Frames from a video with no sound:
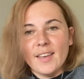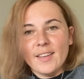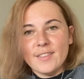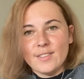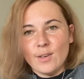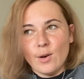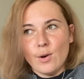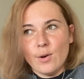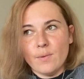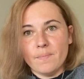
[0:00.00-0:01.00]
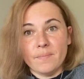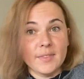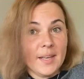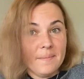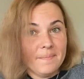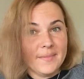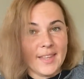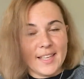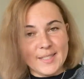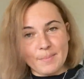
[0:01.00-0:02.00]
So yeah,
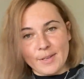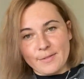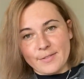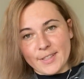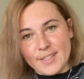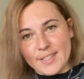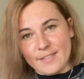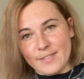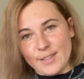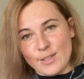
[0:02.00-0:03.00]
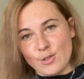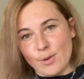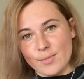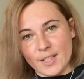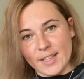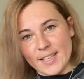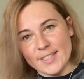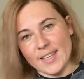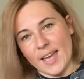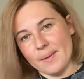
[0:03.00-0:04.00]
that's my first finished object.
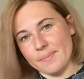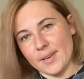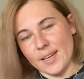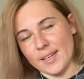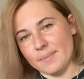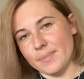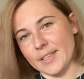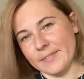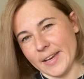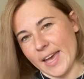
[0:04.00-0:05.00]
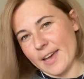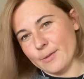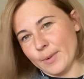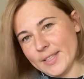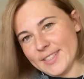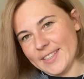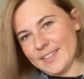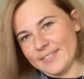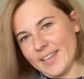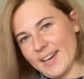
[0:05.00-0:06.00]
Last time I believe I had one
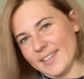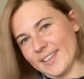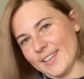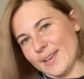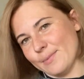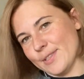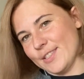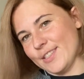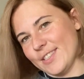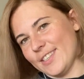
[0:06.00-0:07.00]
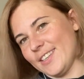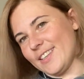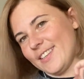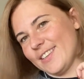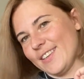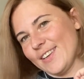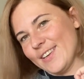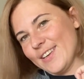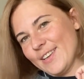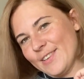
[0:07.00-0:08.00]
sleeve done and I was just needed
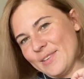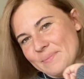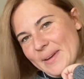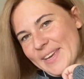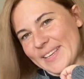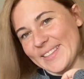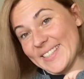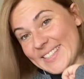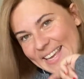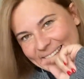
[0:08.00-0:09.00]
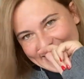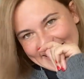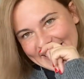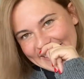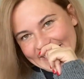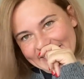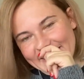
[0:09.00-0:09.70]
to make the second sleeve,